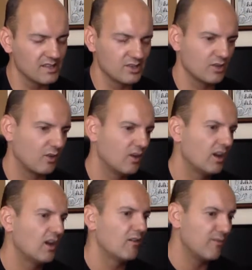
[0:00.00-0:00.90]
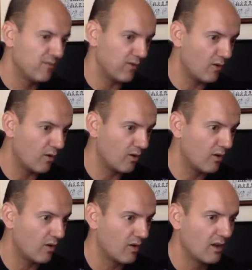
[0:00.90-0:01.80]
So
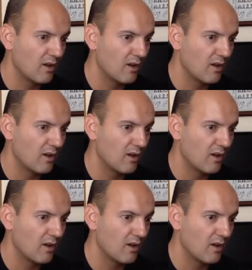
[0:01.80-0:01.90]
for